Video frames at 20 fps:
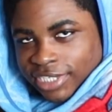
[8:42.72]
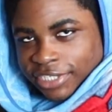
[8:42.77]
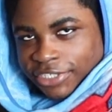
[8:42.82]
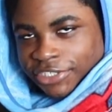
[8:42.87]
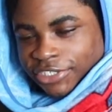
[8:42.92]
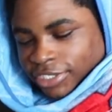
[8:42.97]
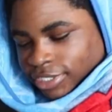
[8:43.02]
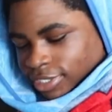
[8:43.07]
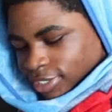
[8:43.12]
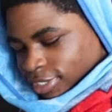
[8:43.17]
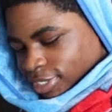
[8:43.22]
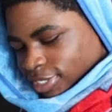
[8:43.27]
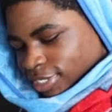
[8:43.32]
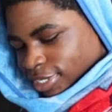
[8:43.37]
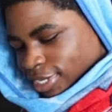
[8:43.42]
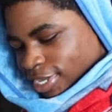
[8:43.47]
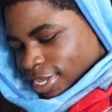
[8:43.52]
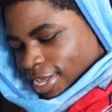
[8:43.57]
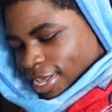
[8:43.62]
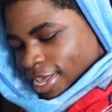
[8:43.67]
dishes
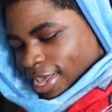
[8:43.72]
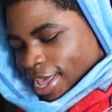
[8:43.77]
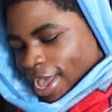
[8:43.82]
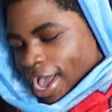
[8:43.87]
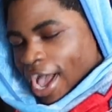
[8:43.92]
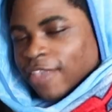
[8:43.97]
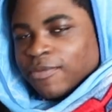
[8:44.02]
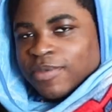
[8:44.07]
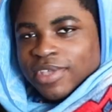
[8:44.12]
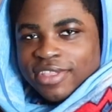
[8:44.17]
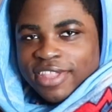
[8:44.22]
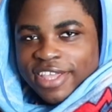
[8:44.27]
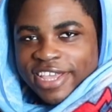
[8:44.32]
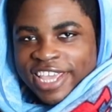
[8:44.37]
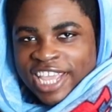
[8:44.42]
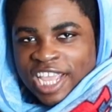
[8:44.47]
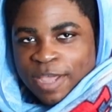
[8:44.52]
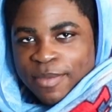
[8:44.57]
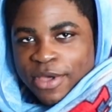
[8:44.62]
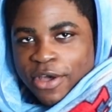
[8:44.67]
has me
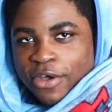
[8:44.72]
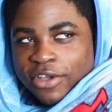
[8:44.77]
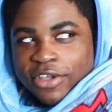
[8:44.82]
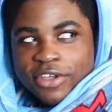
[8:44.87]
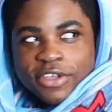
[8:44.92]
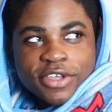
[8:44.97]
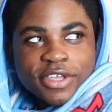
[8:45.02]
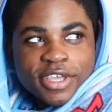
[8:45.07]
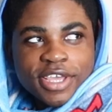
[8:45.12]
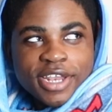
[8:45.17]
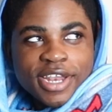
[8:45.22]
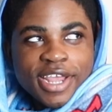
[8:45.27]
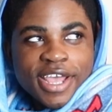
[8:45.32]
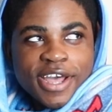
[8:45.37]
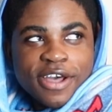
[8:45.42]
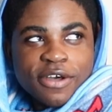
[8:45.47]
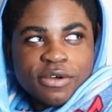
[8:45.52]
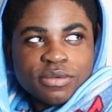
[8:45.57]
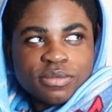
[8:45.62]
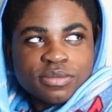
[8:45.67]
thinking about cooking
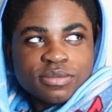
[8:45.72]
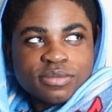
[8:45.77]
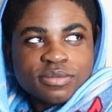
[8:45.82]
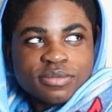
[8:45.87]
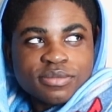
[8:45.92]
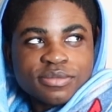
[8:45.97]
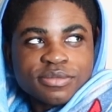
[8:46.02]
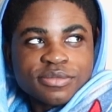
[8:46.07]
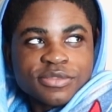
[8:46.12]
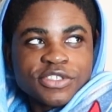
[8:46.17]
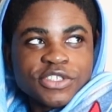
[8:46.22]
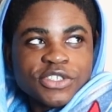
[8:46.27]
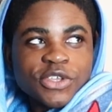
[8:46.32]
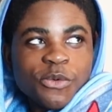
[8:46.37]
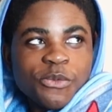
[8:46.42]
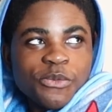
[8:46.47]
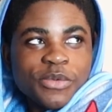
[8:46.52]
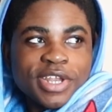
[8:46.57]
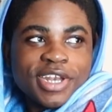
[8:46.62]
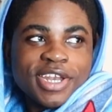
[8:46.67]
now. It's so
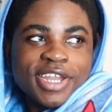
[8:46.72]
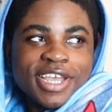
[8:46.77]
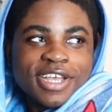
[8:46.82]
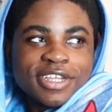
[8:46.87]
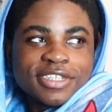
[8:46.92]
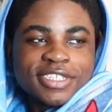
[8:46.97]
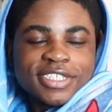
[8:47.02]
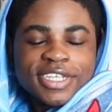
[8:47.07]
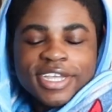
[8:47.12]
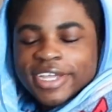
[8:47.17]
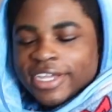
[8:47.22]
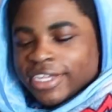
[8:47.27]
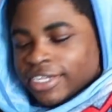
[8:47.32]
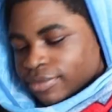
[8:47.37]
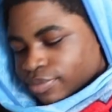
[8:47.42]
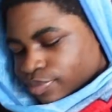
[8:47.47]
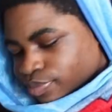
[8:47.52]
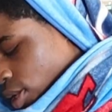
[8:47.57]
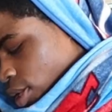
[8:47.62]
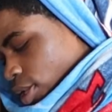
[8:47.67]
windy outside.
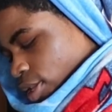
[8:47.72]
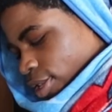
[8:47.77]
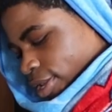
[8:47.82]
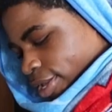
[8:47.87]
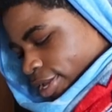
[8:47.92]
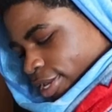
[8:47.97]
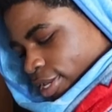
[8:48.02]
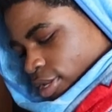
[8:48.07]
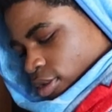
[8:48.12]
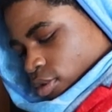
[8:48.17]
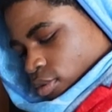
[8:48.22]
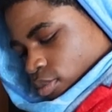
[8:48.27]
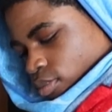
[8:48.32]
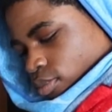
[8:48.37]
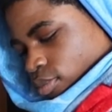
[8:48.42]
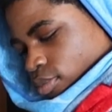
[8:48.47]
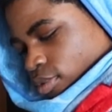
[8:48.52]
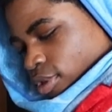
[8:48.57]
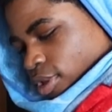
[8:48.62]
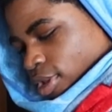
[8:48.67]
Like,
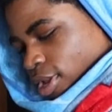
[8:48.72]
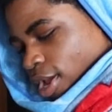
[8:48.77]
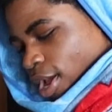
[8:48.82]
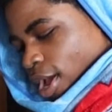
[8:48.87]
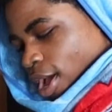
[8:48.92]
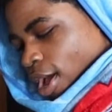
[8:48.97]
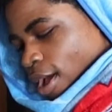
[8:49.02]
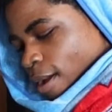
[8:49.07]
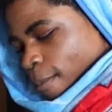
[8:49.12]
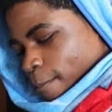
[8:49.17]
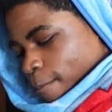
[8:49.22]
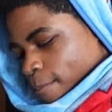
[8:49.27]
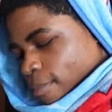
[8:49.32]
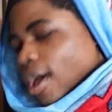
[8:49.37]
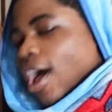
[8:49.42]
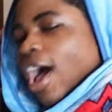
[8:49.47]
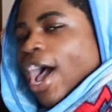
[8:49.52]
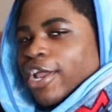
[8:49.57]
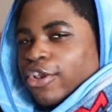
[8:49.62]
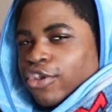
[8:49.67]

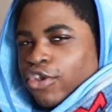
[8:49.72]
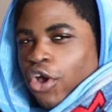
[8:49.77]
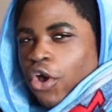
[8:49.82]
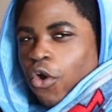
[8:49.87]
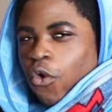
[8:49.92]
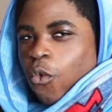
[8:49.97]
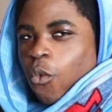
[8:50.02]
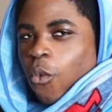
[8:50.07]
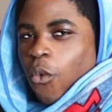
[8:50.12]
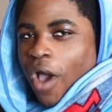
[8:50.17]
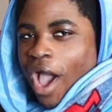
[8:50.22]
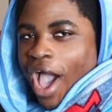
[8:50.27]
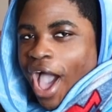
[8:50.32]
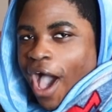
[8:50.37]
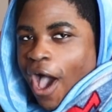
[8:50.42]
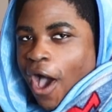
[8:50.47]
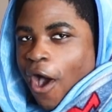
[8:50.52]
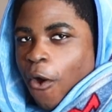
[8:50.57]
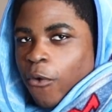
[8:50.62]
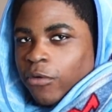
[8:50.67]
I know
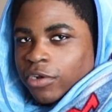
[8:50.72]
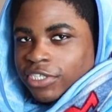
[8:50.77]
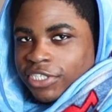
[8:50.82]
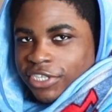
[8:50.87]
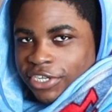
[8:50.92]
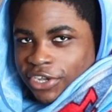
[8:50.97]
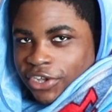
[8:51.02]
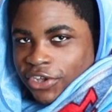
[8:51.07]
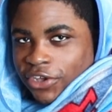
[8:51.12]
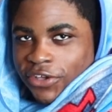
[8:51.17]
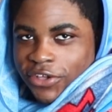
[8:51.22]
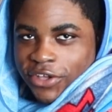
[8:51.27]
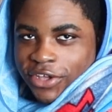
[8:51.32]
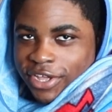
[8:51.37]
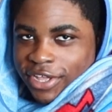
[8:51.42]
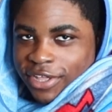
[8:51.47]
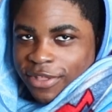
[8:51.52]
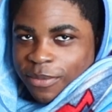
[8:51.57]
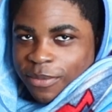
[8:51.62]
how to cook